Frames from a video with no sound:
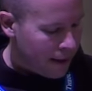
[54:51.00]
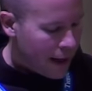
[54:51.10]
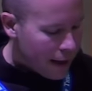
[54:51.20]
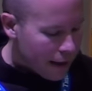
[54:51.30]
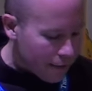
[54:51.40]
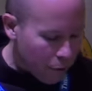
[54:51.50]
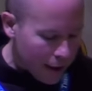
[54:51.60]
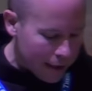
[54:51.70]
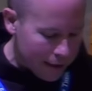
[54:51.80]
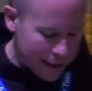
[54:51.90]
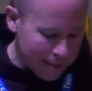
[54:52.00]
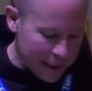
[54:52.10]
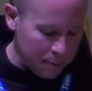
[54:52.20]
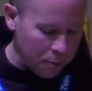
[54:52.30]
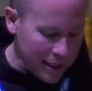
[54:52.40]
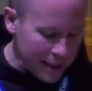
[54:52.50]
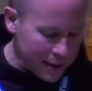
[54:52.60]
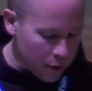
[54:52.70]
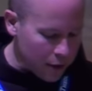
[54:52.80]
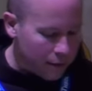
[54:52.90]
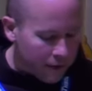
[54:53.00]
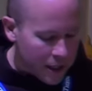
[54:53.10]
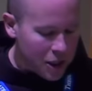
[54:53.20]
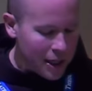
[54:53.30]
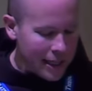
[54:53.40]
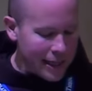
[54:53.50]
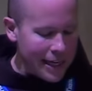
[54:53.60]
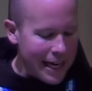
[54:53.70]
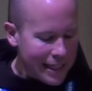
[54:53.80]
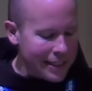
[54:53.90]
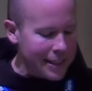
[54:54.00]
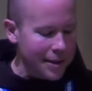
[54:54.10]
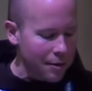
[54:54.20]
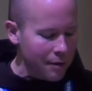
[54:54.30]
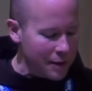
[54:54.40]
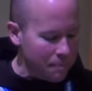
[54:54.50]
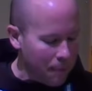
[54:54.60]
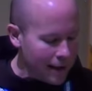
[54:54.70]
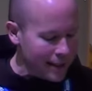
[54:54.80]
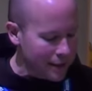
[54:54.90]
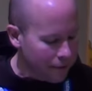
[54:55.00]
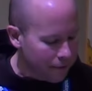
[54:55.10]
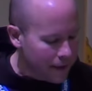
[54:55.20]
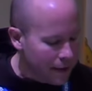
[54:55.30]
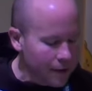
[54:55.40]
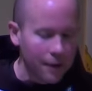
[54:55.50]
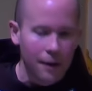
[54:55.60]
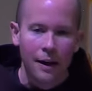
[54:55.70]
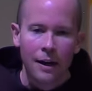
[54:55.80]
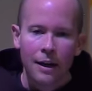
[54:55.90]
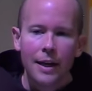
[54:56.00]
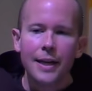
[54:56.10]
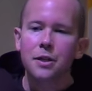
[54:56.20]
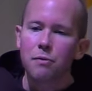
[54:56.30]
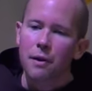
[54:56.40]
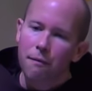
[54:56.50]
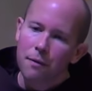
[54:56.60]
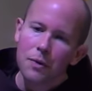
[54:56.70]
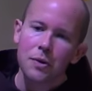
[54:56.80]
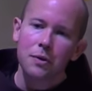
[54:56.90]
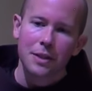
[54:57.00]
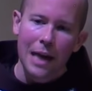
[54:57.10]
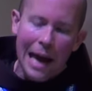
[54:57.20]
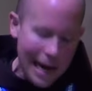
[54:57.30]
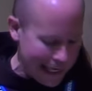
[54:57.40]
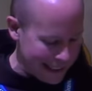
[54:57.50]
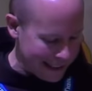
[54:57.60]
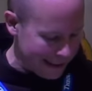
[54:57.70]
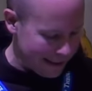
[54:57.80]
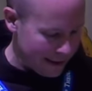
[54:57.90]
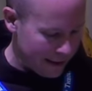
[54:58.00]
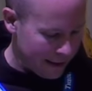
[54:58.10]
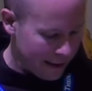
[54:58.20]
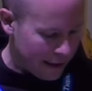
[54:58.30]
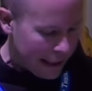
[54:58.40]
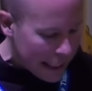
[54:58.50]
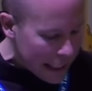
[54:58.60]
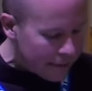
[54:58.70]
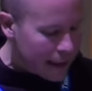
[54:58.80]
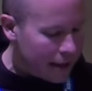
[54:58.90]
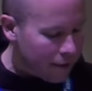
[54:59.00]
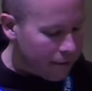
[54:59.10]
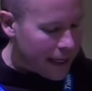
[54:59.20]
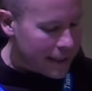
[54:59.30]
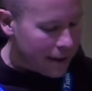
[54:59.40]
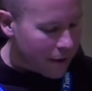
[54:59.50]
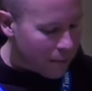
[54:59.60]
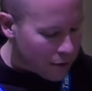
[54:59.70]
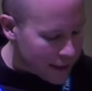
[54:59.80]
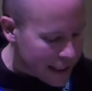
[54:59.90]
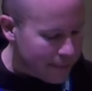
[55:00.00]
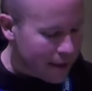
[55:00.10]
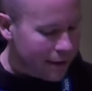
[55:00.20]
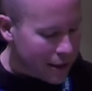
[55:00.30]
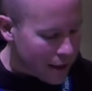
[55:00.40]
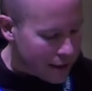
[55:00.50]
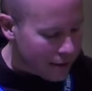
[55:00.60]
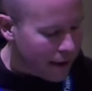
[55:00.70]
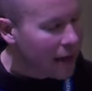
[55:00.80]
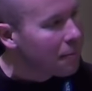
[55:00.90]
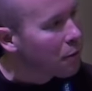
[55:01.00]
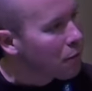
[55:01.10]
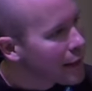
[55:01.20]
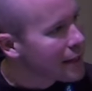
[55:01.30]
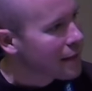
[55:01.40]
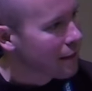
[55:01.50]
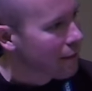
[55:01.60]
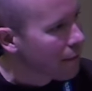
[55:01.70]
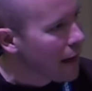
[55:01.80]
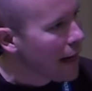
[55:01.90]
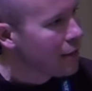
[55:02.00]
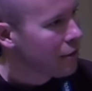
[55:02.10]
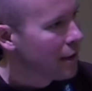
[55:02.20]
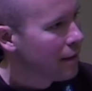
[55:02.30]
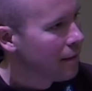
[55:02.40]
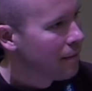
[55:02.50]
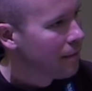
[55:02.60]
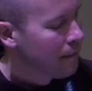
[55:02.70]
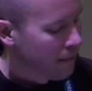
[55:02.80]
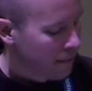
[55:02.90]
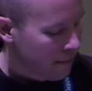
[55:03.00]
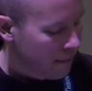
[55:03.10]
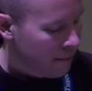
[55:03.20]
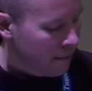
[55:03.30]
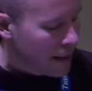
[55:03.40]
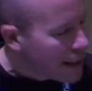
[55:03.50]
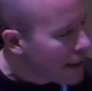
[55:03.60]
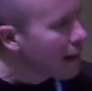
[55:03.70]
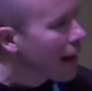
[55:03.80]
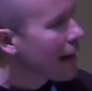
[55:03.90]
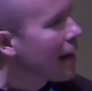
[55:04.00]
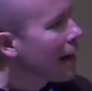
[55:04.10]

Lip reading: Therefore, Hillesum expresses her conviction that the necessary response to fear is a refusal to hate. even in the face of the most seemingly justifiable reason for hatred. And here I cannot